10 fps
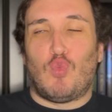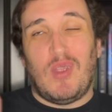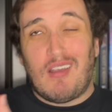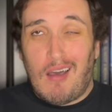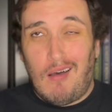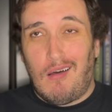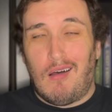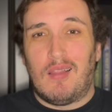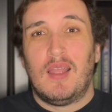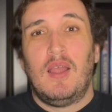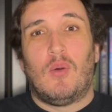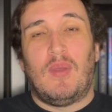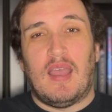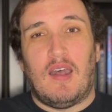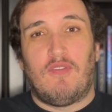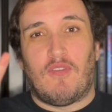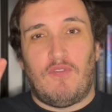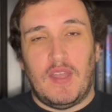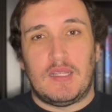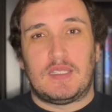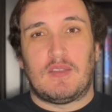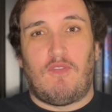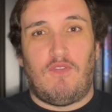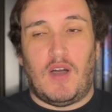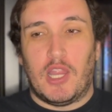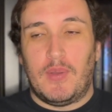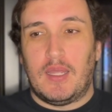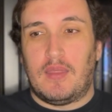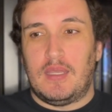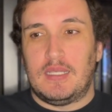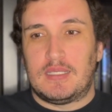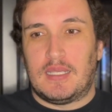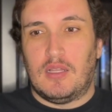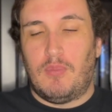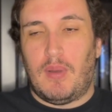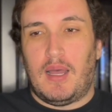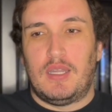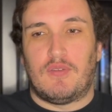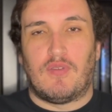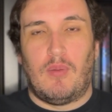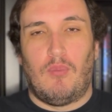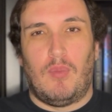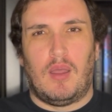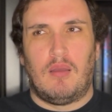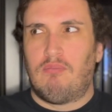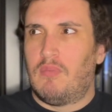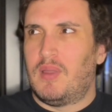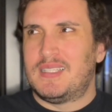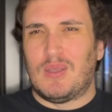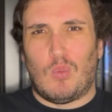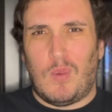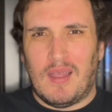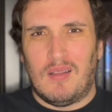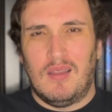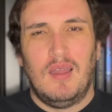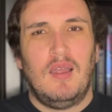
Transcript: Regal, we have Fitz following the skill bond from, is it Will?